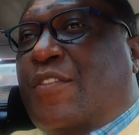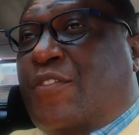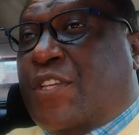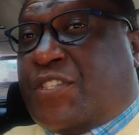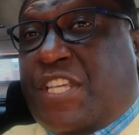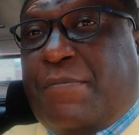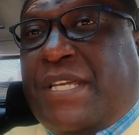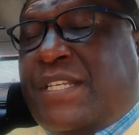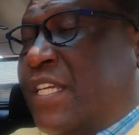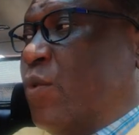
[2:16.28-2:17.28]
the
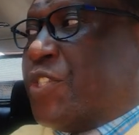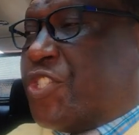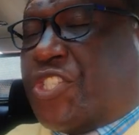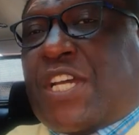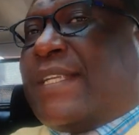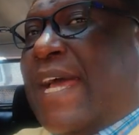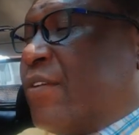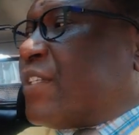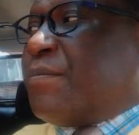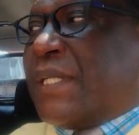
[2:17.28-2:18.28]
CBD was shut down
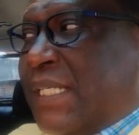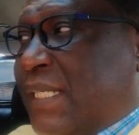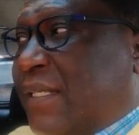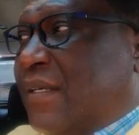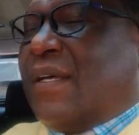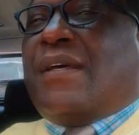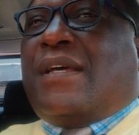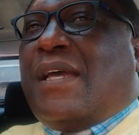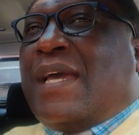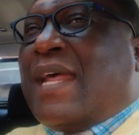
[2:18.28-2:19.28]
completely.
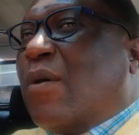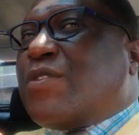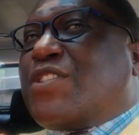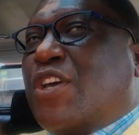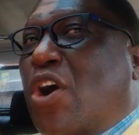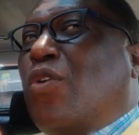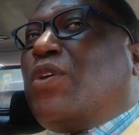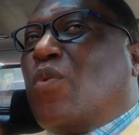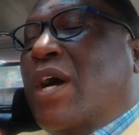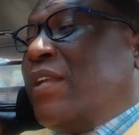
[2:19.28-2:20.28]
And I was the only
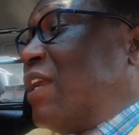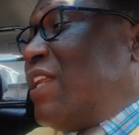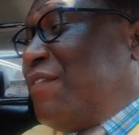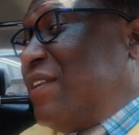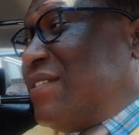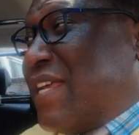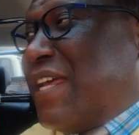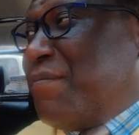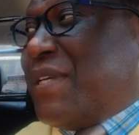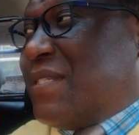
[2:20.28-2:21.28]
one, not even
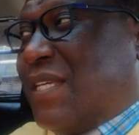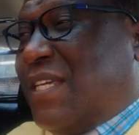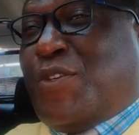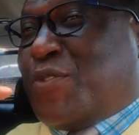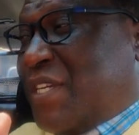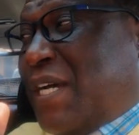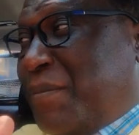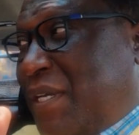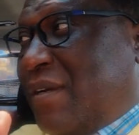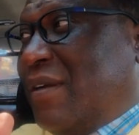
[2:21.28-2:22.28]
ZMBC used to come
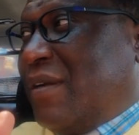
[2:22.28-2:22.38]
here.